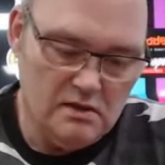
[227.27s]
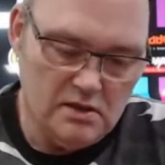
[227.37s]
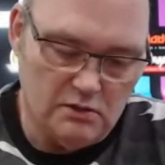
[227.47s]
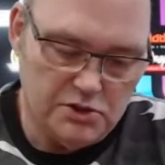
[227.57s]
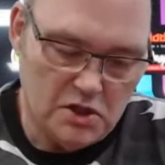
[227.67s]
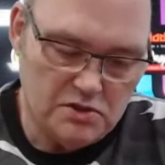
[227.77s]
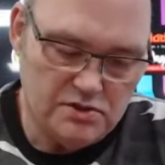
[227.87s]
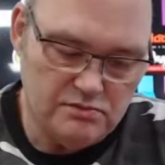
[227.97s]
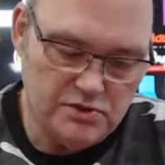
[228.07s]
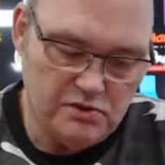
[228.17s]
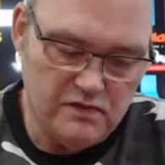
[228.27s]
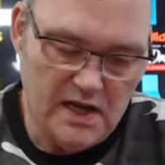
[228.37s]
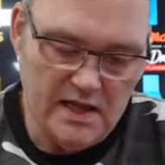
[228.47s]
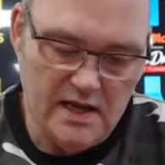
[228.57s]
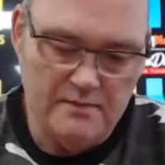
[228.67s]
you know, doctors and stuff
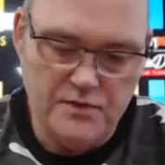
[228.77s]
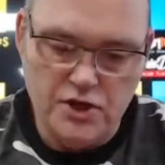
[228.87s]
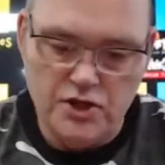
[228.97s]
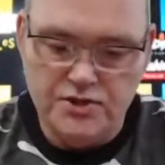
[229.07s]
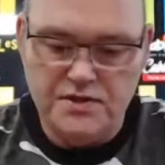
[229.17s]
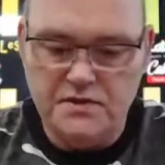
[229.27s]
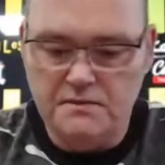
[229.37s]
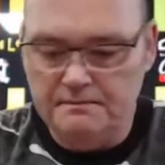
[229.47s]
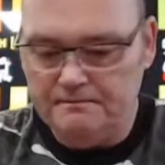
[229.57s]
like that, nurses.